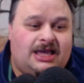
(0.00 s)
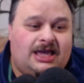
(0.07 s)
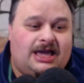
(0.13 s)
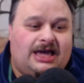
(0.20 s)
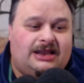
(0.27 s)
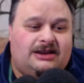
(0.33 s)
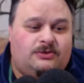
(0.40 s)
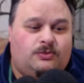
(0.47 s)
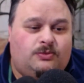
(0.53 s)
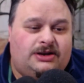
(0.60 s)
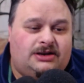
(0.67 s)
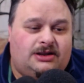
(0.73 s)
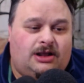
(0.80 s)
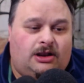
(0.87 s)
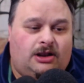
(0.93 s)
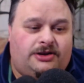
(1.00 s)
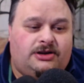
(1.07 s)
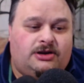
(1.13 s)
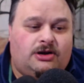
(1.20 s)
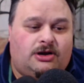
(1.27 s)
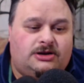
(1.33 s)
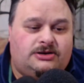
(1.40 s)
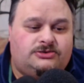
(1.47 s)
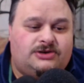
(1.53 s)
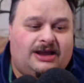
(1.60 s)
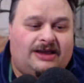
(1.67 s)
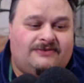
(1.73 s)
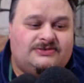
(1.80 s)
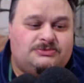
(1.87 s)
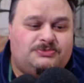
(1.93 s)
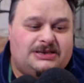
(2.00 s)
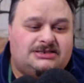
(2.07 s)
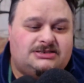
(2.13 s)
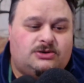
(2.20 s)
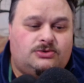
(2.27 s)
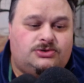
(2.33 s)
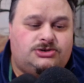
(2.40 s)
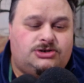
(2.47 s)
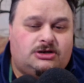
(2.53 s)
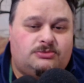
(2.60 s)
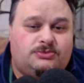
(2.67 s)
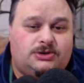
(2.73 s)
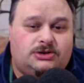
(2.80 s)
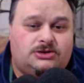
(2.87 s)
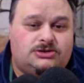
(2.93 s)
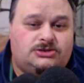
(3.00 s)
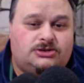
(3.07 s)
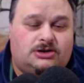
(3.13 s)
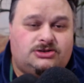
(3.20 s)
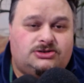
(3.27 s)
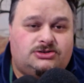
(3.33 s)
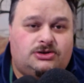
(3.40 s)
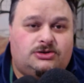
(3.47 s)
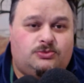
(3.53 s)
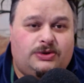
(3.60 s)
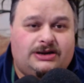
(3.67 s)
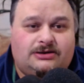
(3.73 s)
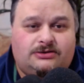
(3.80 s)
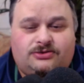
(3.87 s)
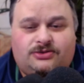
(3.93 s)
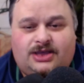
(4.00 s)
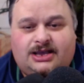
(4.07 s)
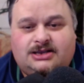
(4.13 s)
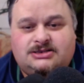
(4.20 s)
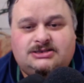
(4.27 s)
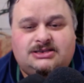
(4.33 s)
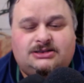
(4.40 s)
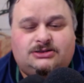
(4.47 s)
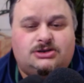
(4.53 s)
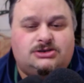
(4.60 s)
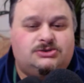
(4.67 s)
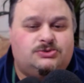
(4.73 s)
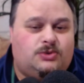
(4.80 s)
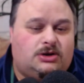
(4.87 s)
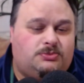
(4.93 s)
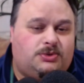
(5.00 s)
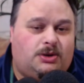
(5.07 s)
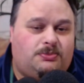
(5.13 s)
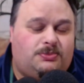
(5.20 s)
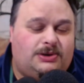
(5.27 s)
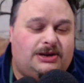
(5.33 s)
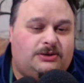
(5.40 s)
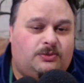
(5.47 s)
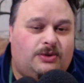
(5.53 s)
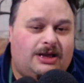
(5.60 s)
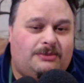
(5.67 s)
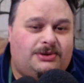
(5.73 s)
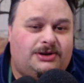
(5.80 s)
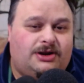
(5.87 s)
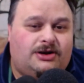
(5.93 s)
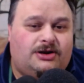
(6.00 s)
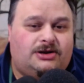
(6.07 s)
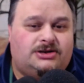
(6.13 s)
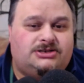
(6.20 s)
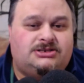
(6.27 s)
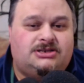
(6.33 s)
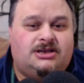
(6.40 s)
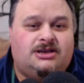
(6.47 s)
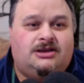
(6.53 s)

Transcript: And when a lot of your hard drive space goes, your computer starts doing weird things. It doesn't work properly in webinars.